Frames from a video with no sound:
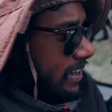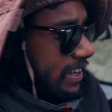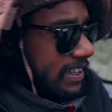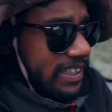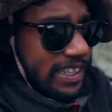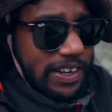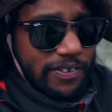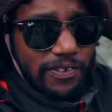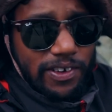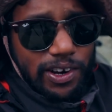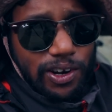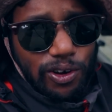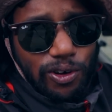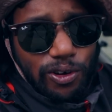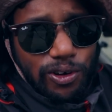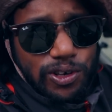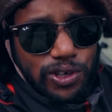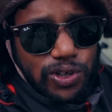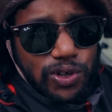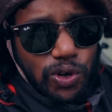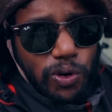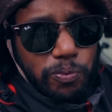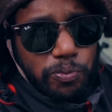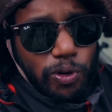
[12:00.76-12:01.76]
doesn't even look
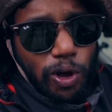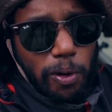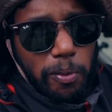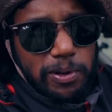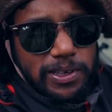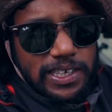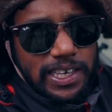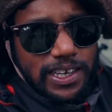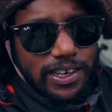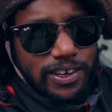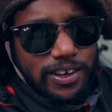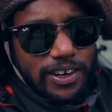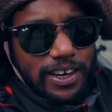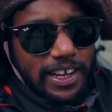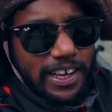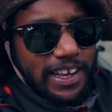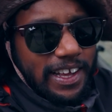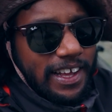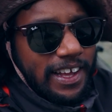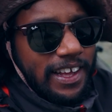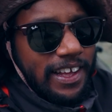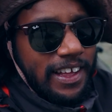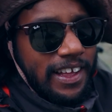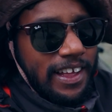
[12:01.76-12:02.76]
so promising
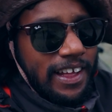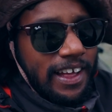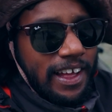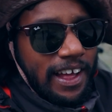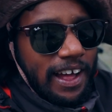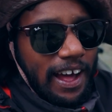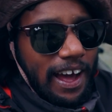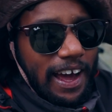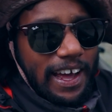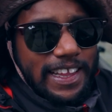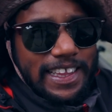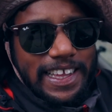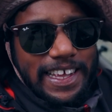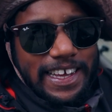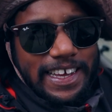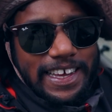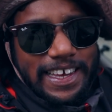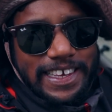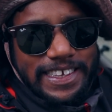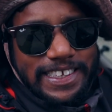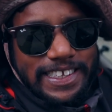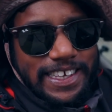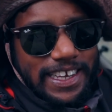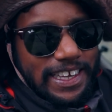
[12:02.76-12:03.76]
today I
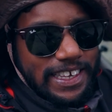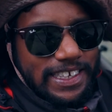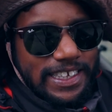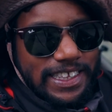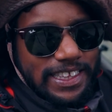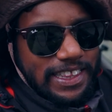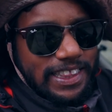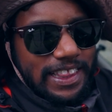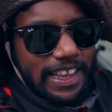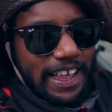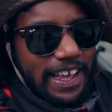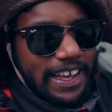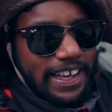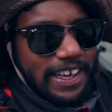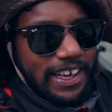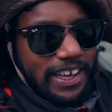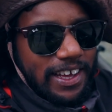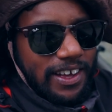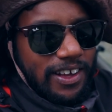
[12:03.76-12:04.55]
think it just like